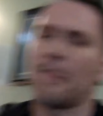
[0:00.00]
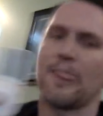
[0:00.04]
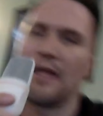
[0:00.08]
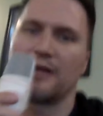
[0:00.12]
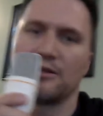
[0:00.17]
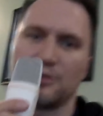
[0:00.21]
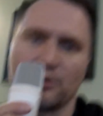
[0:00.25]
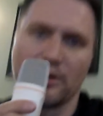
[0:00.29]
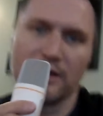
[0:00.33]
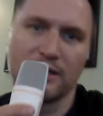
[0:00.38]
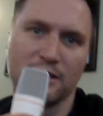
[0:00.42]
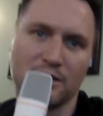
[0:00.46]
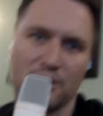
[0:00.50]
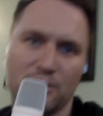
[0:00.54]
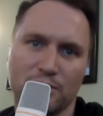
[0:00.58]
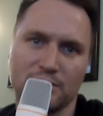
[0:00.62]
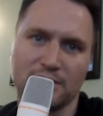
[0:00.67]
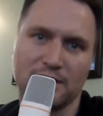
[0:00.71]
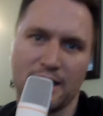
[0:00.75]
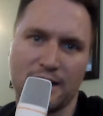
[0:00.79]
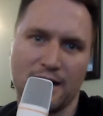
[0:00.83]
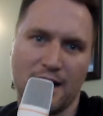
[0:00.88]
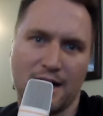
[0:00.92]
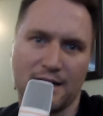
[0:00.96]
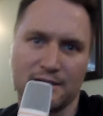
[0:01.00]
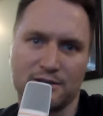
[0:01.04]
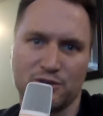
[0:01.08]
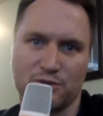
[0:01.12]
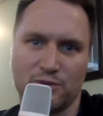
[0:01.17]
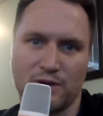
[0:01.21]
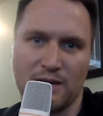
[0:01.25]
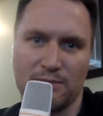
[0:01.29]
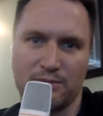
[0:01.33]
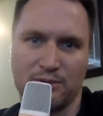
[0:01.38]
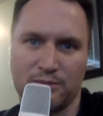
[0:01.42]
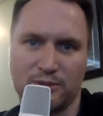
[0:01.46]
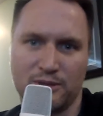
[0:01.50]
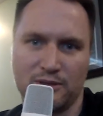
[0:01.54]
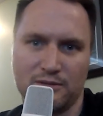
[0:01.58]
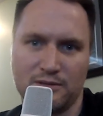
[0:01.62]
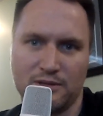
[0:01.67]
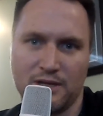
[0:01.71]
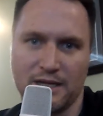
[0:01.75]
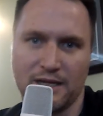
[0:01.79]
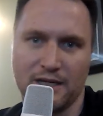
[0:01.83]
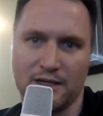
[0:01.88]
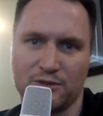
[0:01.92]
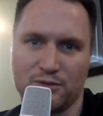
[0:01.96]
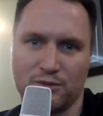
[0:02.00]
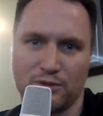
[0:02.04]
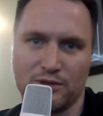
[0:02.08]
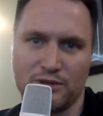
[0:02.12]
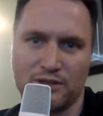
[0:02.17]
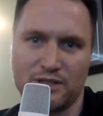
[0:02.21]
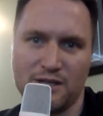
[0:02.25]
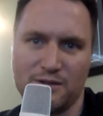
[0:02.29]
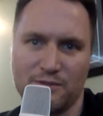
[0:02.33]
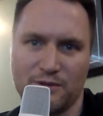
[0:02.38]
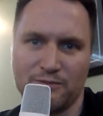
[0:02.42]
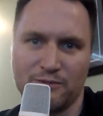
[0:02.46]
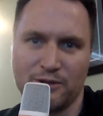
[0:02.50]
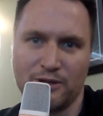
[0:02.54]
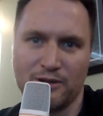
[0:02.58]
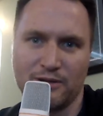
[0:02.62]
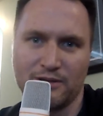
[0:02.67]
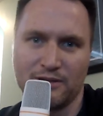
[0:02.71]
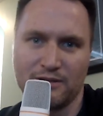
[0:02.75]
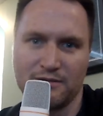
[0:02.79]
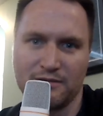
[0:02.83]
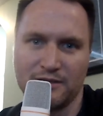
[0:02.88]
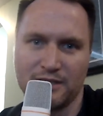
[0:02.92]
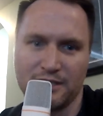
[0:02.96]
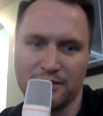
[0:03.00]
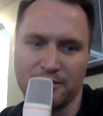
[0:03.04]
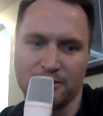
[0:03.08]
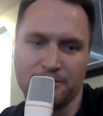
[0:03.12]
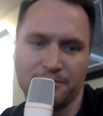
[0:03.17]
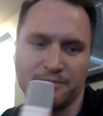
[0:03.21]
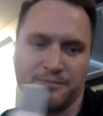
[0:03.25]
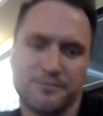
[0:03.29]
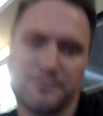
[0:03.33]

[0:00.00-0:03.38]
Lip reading: So I don't know, is that hot swappable? I guess we'll see when we look at the video.